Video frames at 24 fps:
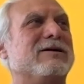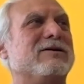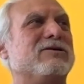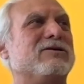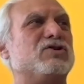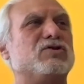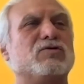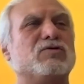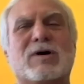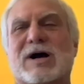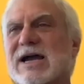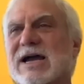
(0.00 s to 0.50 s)

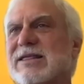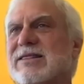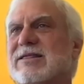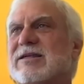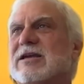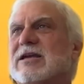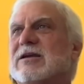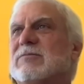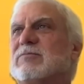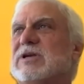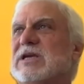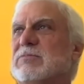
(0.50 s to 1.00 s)
do I
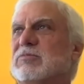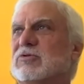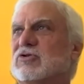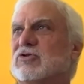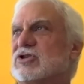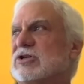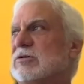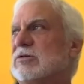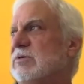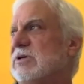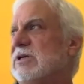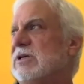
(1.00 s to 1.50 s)
think people
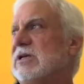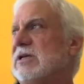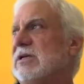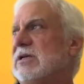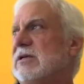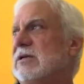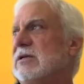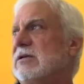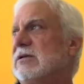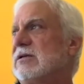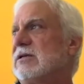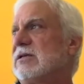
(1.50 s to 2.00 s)
should
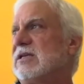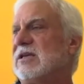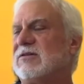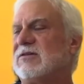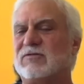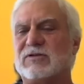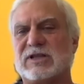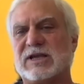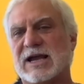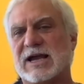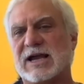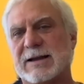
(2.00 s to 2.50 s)
be
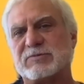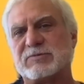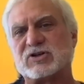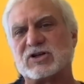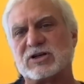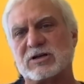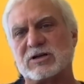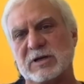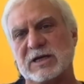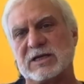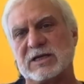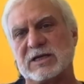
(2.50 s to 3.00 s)
given the option
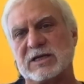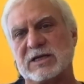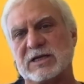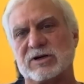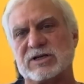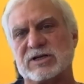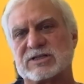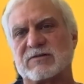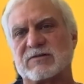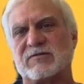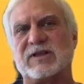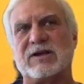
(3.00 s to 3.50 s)
to make the
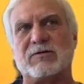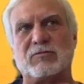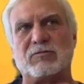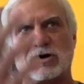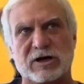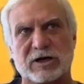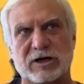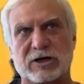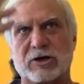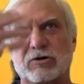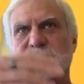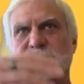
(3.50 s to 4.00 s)
choice if they want
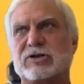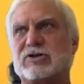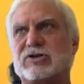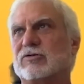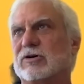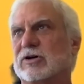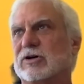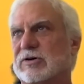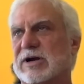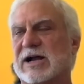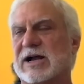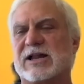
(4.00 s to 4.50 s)
to go into
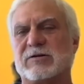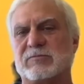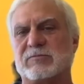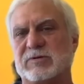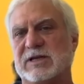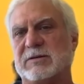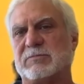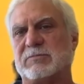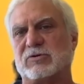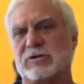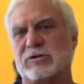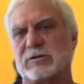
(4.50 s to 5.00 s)
a crowd of
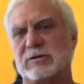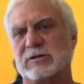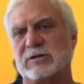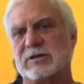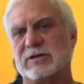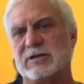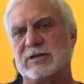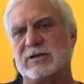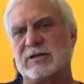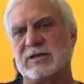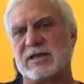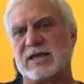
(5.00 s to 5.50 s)
people
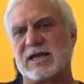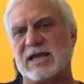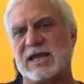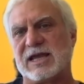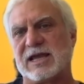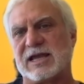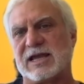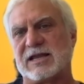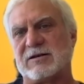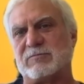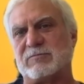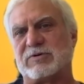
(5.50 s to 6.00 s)

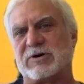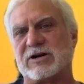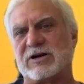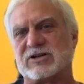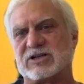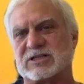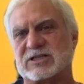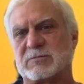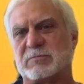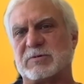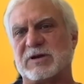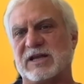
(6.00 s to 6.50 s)
and
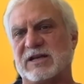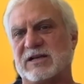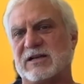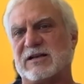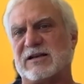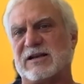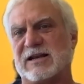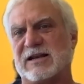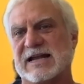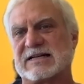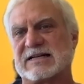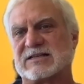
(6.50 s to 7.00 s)
participate in
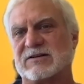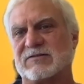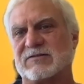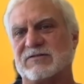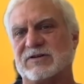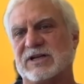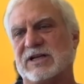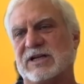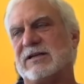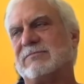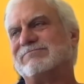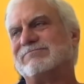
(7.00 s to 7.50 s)
an
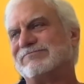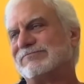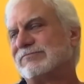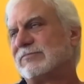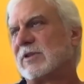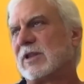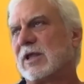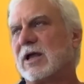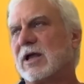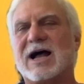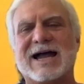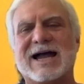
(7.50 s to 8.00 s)
activity?
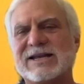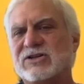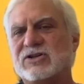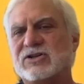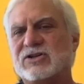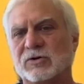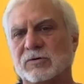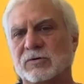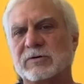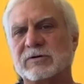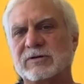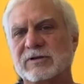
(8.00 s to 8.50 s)
I
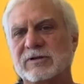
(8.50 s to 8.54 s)
do.